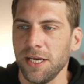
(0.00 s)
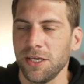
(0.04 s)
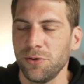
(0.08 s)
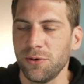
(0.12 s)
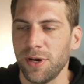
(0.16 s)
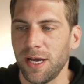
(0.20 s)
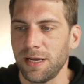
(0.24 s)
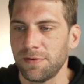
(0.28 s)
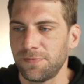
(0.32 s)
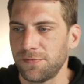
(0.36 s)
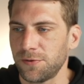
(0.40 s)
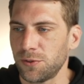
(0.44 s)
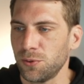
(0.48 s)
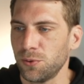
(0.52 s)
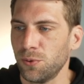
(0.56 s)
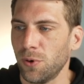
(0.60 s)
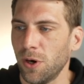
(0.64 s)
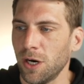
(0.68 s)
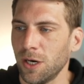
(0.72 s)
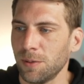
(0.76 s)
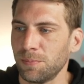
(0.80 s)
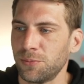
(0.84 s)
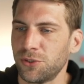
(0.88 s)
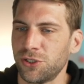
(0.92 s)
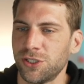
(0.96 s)
you have two
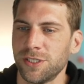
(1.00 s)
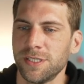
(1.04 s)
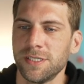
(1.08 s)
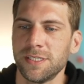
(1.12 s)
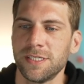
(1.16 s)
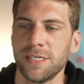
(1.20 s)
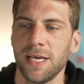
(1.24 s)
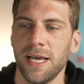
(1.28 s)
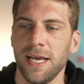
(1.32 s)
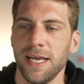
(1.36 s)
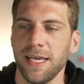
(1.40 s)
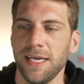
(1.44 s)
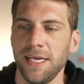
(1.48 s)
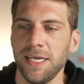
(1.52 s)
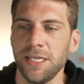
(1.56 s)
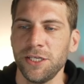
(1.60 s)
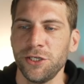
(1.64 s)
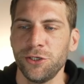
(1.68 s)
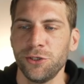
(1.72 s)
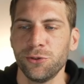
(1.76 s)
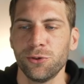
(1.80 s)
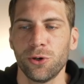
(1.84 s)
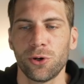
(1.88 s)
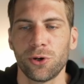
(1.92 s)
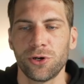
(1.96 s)
options
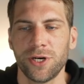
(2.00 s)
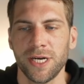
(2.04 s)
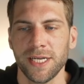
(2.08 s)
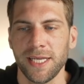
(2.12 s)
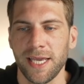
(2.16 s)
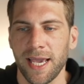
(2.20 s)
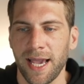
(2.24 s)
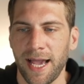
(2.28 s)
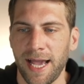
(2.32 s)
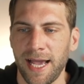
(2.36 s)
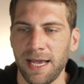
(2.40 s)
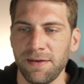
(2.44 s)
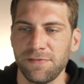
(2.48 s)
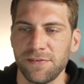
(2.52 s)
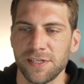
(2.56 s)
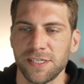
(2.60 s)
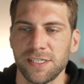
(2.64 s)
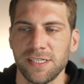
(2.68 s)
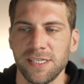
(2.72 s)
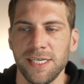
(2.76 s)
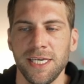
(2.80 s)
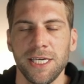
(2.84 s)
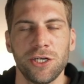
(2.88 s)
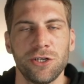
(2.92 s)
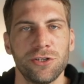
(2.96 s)
either you already have a
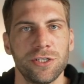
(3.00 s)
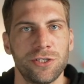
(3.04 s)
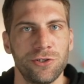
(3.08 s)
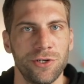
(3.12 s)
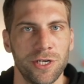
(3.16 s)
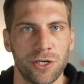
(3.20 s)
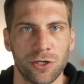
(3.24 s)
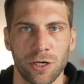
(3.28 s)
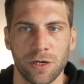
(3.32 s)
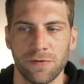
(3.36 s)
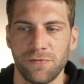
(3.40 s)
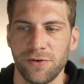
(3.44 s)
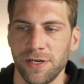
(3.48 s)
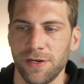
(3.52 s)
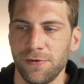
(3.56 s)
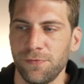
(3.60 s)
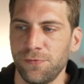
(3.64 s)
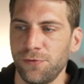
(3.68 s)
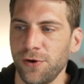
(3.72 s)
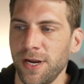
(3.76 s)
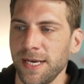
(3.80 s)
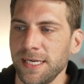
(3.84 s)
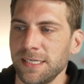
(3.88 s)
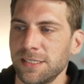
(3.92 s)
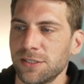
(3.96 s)
secret recovery
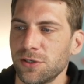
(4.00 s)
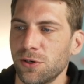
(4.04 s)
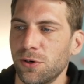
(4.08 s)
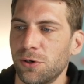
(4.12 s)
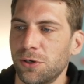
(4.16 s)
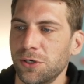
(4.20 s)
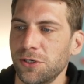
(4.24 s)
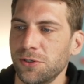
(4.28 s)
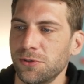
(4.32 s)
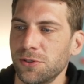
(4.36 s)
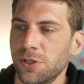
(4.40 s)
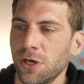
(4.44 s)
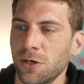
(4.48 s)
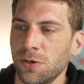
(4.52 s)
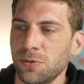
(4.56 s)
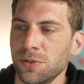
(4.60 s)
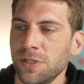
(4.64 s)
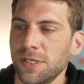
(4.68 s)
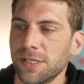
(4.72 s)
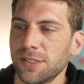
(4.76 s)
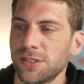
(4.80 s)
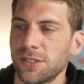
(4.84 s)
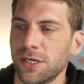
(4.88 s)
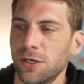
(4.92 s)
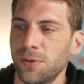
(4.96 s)
phrase or you
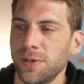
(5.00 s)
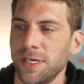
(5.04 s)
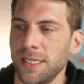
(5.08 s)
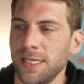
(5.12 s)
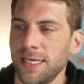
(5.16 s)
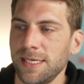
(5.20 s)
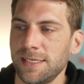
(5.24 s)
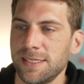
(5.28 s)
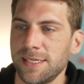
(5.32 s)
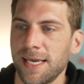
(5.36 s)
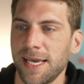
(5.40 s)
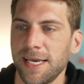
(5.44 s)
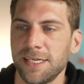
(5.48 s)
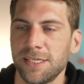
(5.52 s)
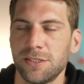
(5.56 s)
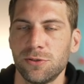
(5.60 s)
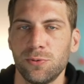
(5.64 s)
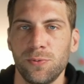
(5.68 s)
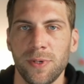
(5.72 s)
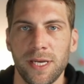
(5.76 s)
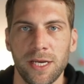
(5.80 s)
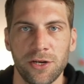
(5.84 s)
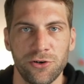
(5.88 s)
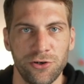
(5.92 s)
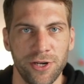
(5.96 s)
don't so in this
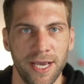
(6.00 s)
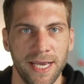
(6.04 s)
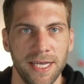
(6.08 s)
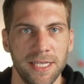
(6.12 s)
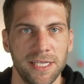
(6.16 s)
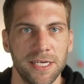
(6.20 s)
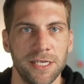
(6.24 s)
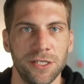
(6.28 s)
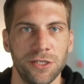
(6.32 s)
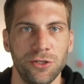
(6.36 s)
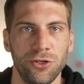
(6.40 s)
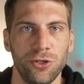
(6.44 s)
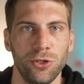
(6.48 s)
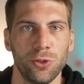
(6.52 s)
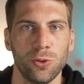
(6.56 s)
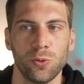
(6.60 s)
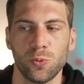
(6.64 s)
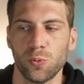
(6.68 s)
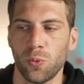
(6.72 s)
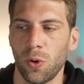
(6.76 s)
case we create a new